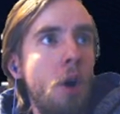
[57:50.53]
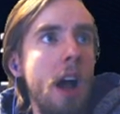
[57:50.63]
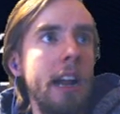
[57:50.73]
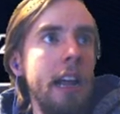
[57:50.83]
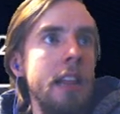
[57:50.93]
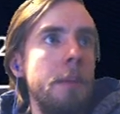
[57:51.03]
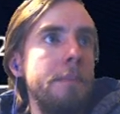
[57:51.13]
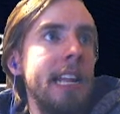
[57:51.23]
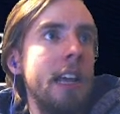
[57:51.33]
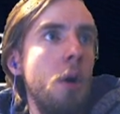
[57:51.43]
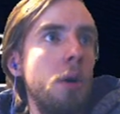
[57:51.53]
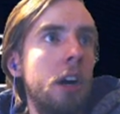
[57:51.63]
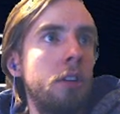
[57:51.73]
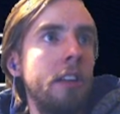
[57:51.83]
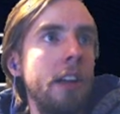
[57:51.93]
Audit and the
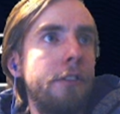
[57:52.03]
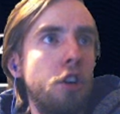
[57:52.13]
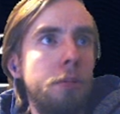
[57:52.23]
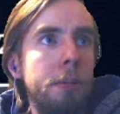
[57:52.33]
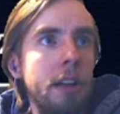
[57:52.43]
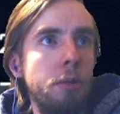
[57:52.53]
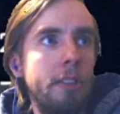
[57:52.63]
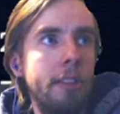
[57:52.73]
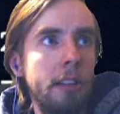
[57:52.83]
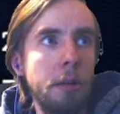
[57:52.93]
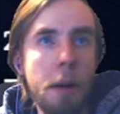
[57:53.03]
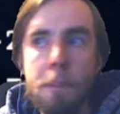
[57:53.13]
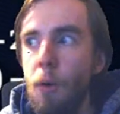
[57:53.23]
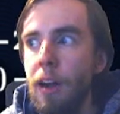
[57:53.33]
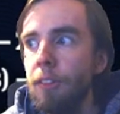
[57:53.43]
Mediocres in first place with 61
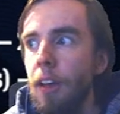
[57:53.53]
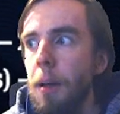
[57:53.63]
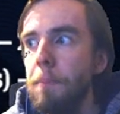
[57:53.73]
points.